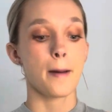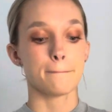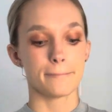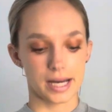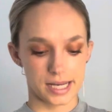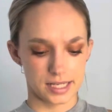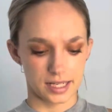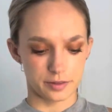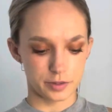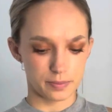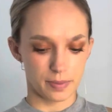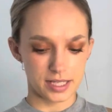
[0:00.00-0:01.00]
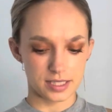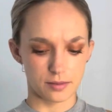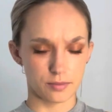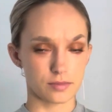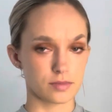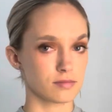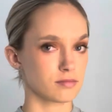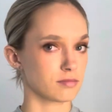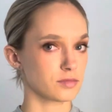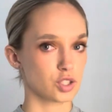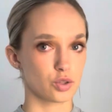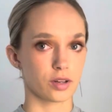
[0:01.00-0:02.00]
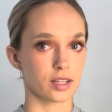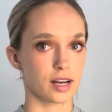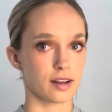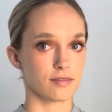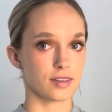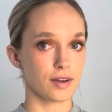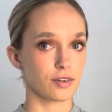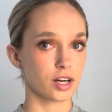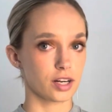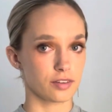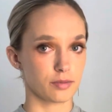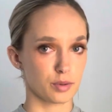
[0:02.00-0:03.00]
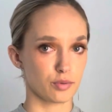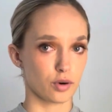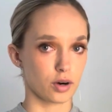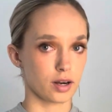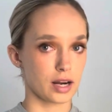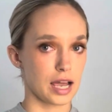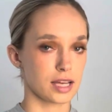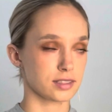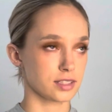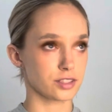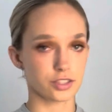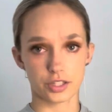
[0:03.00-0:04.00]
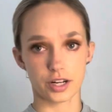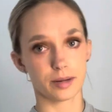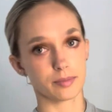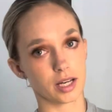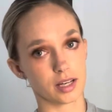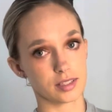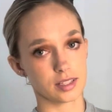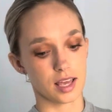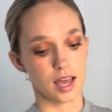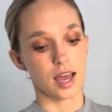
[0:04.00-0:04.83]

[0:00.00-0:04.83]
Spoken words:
But it was by some store that I've never heard of before, as Instagram does.